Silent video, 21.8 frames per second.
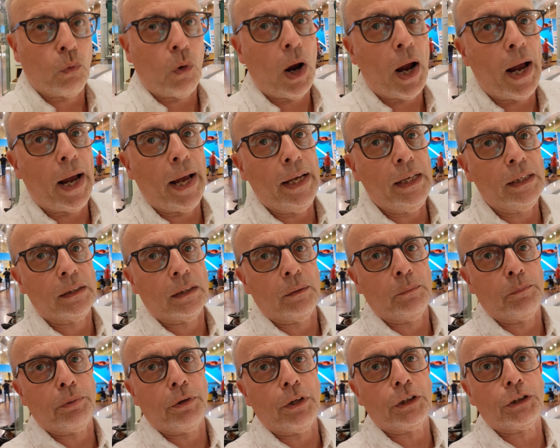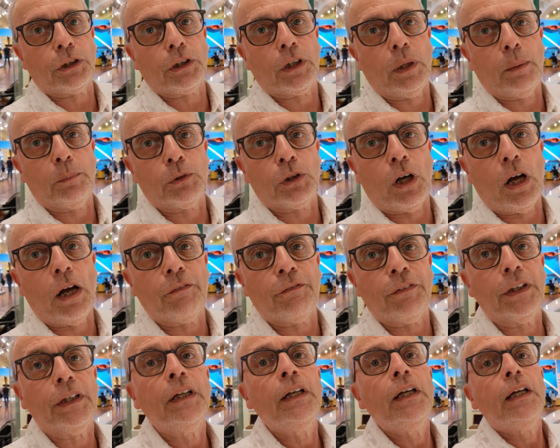rise and pressure comes off
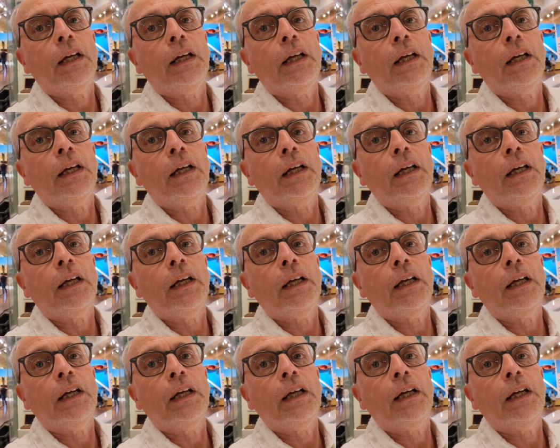it,